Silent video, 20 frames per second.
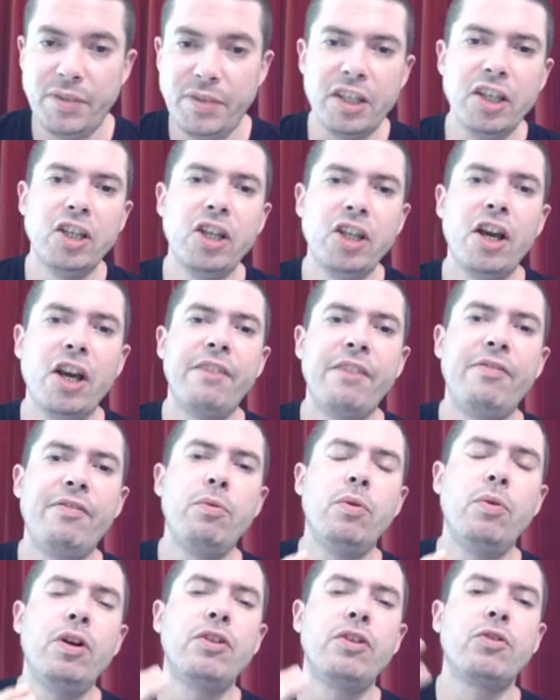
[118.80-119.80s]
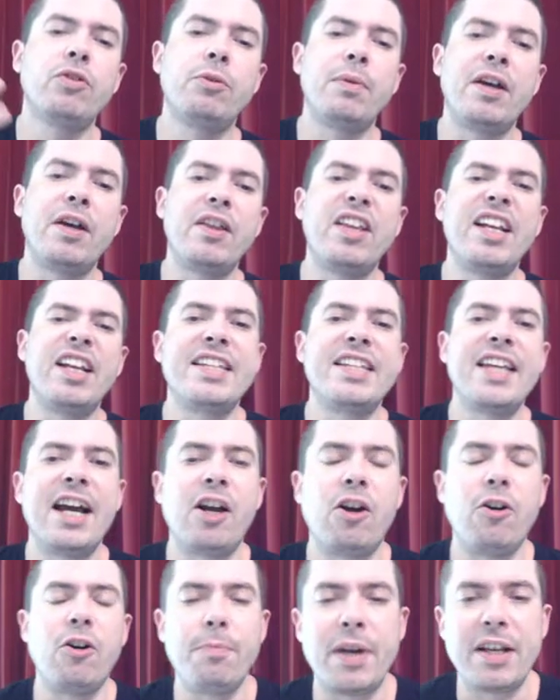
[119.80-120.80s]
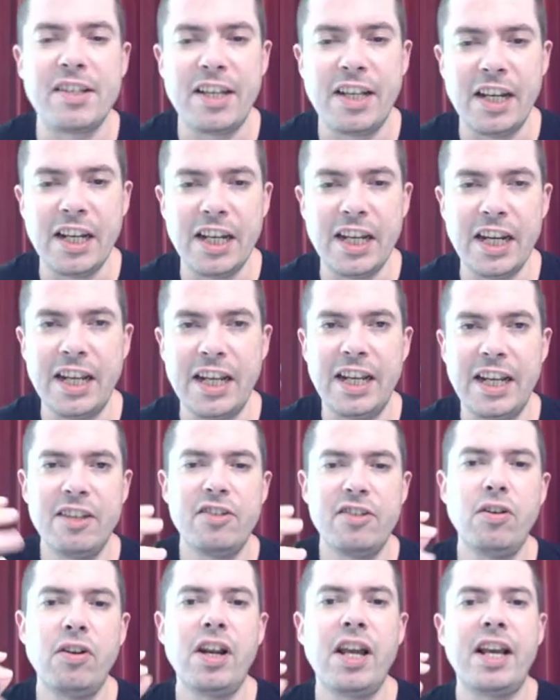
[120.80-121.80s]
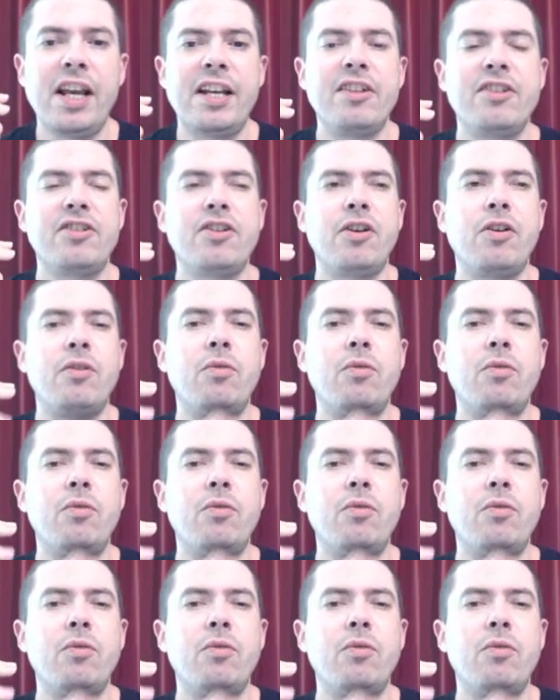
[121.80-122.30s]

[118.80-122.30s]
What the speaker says: You know, if you want to talk about the attack on masculinity, it's not like it's so